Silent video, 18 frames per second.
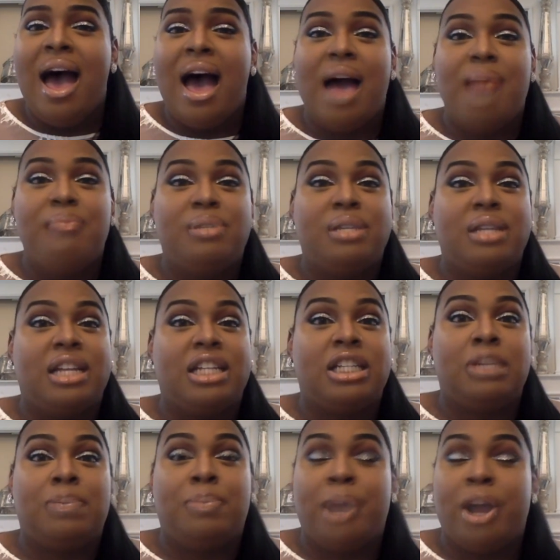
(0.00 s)
I'm still
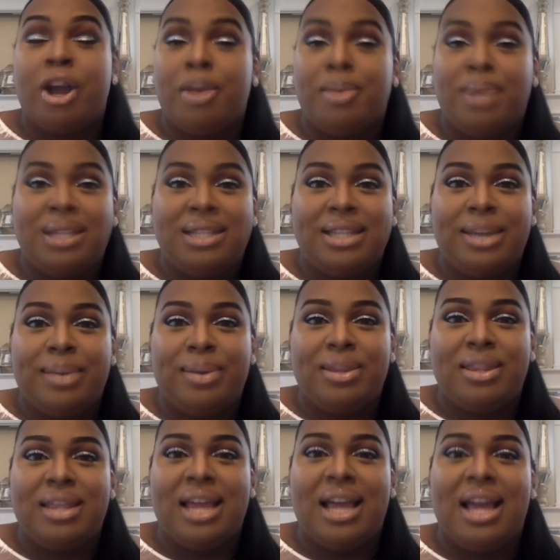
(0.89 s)
experimenting
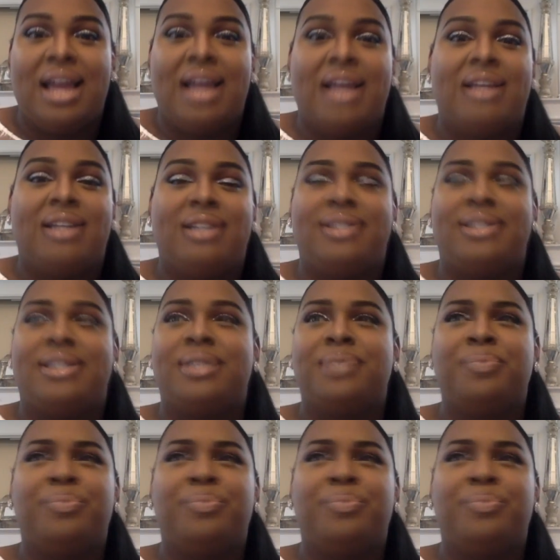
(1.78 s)
with things,